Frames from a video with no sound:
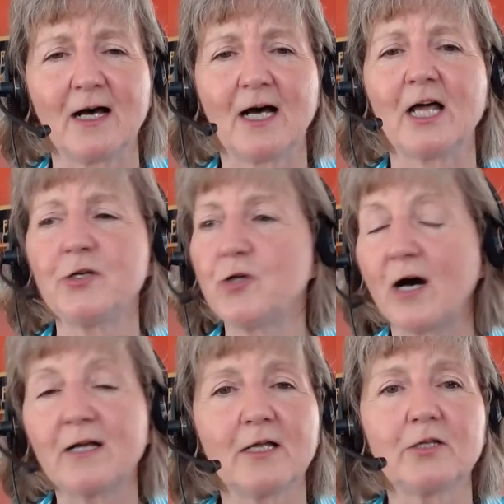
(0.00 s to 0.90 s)
uh,
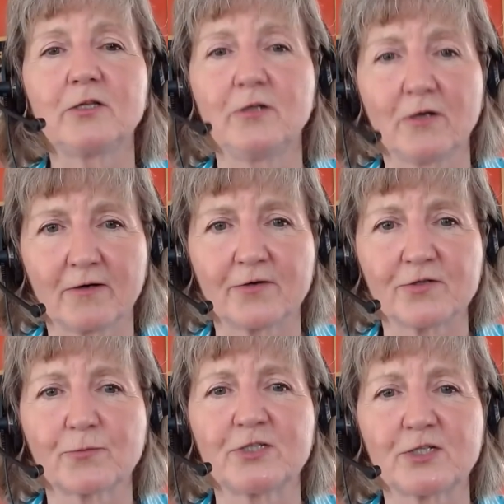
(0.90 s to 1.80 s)
not
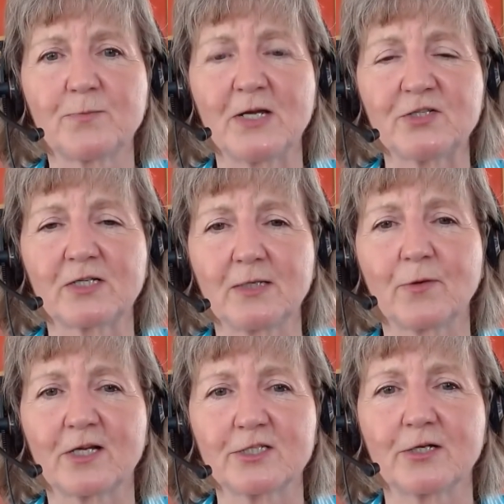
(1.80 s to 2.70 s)
years, which is basically
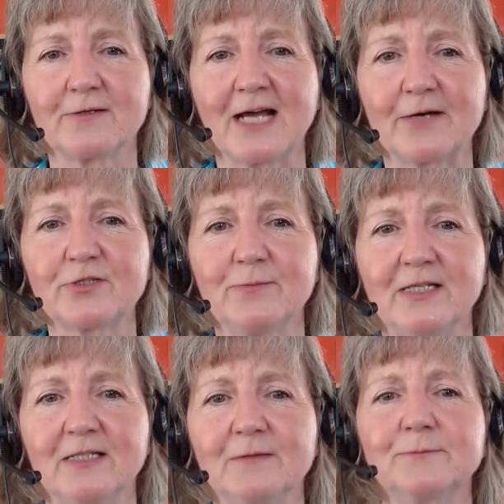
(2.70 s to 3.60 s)
what it turned out to
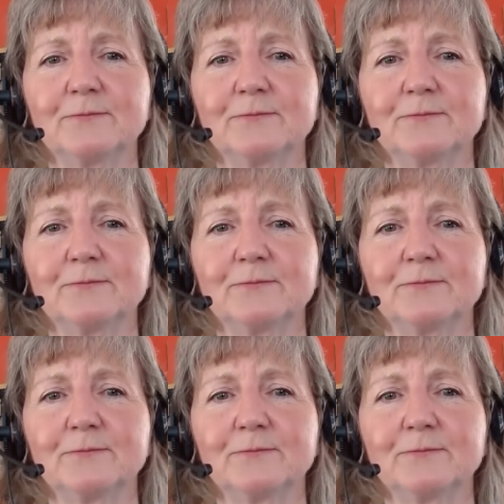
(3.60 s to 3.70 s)
be.